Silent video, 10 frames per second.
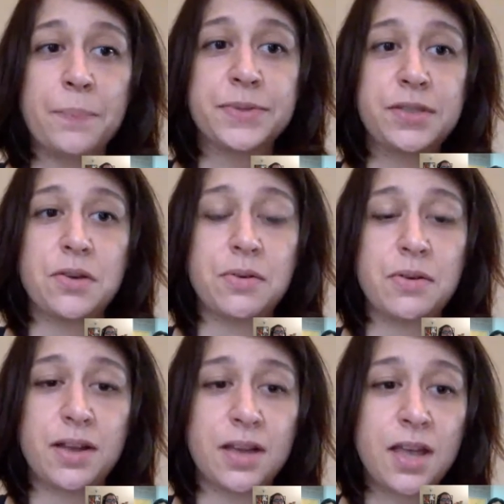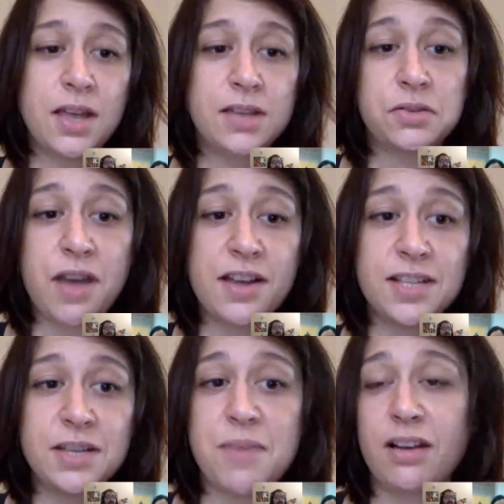So
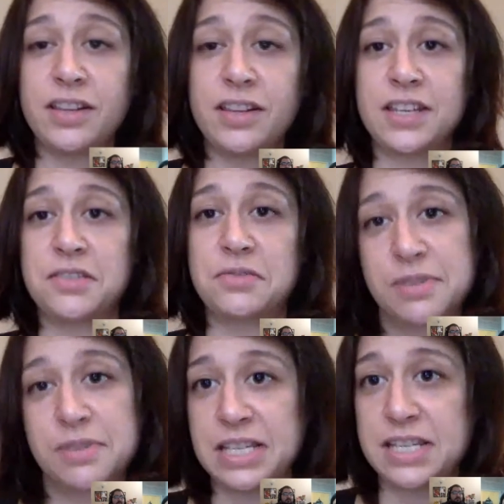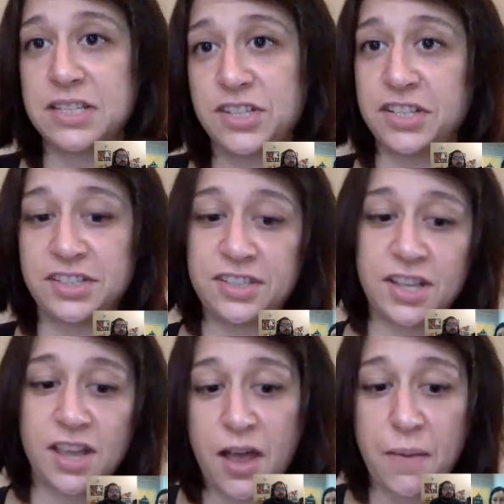content modeling is really
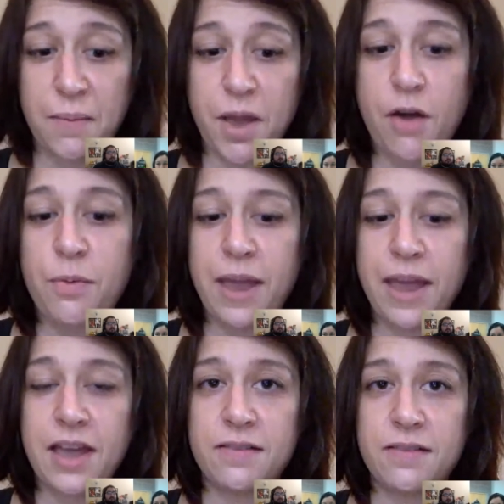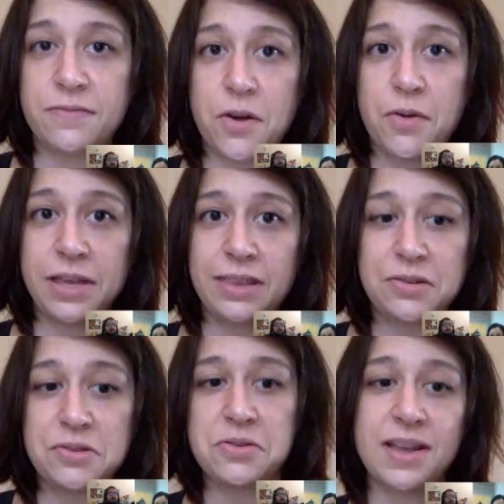just a way of going
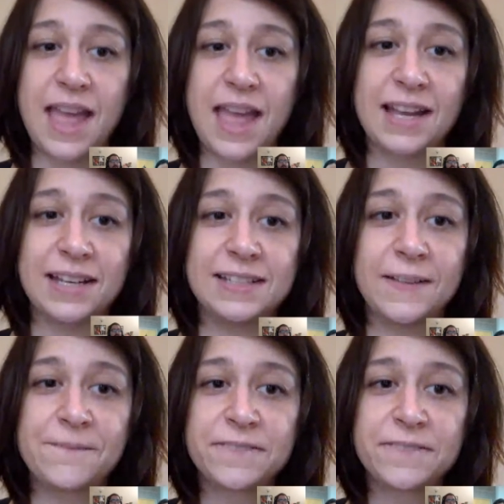through and